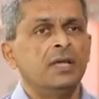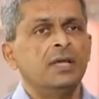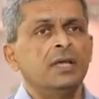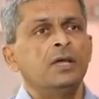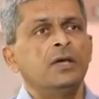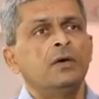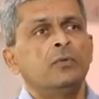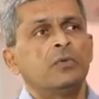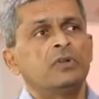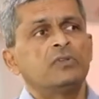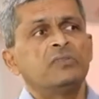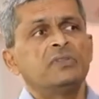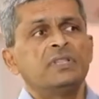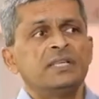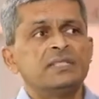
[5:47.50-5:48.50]
hmm. one
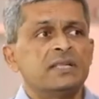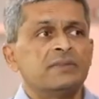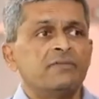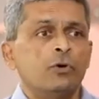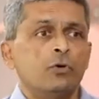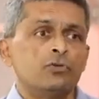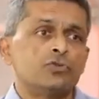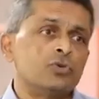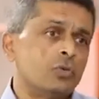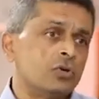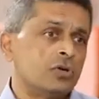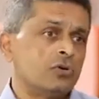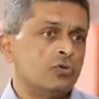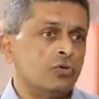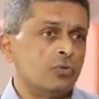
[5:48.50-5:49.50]
of the things that we also
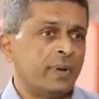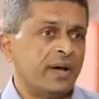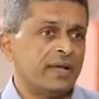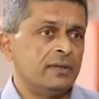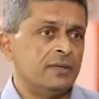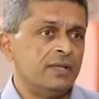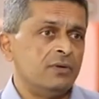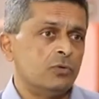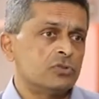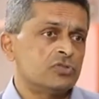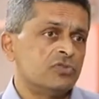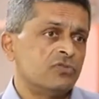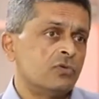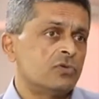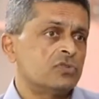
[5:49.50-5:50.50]
wanted to do parallelly was
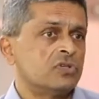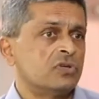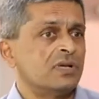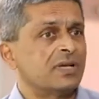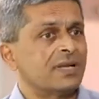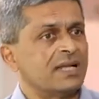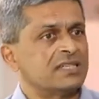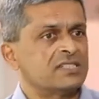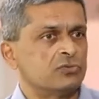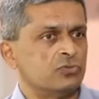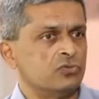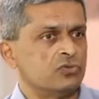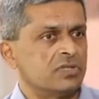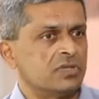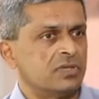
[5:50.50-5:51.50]
to focus on
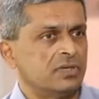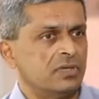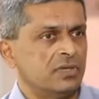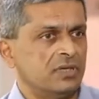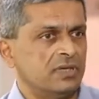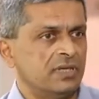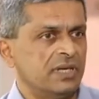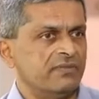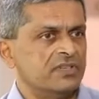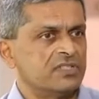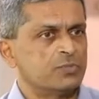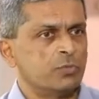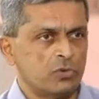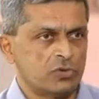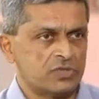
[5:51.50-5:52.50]
grassroots uh, level
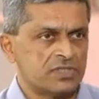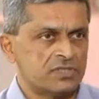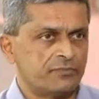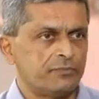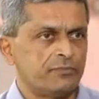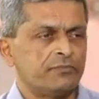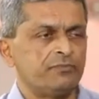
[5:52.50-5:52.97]
sports. Hmm.